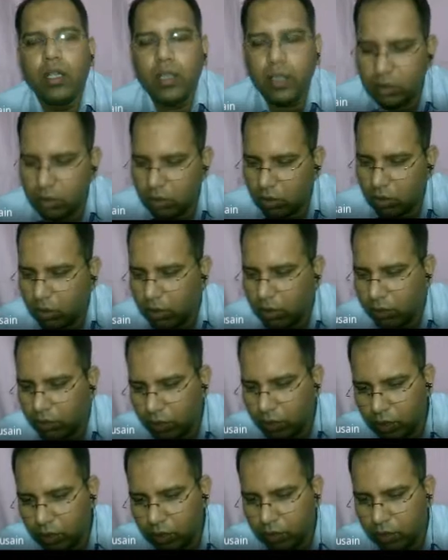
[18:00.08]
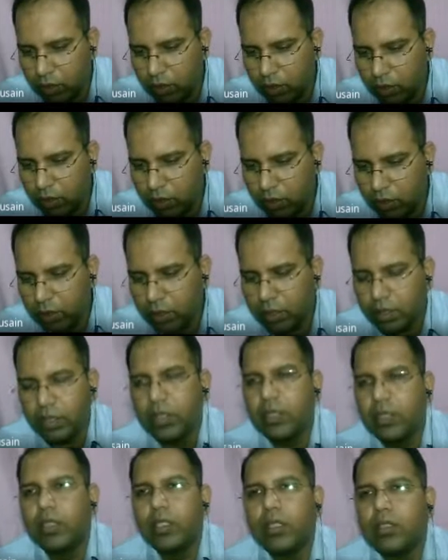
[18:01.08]
is not available, the
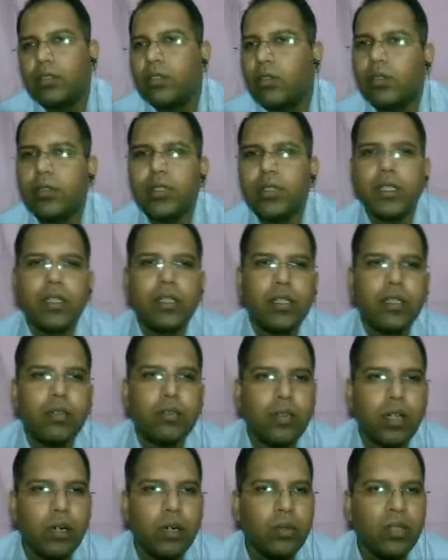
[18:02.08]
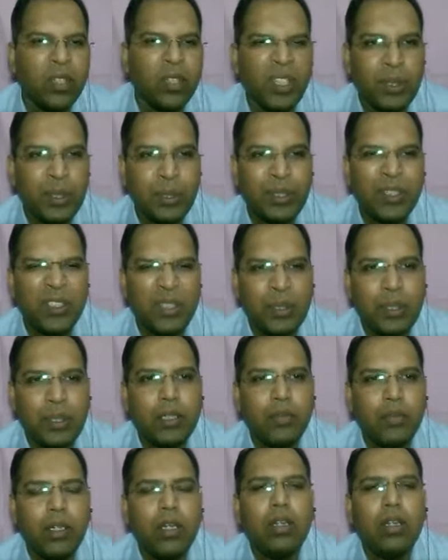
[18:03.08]
creatine is not readily found,
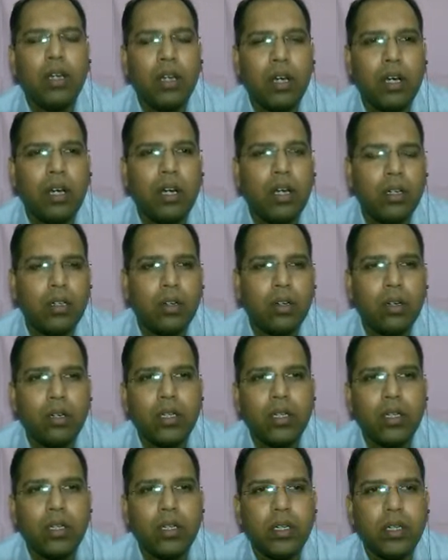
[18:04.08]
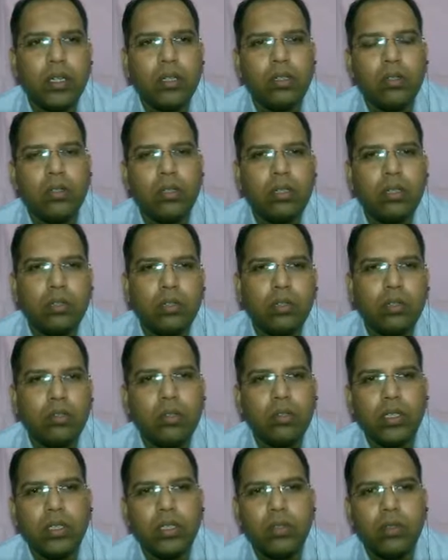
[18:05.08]
they will not at all grow
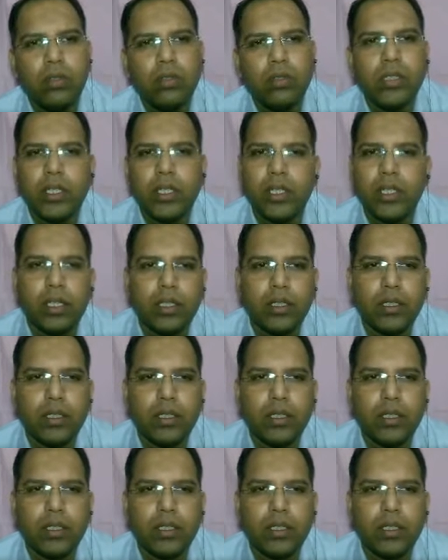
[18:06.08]
in those areas.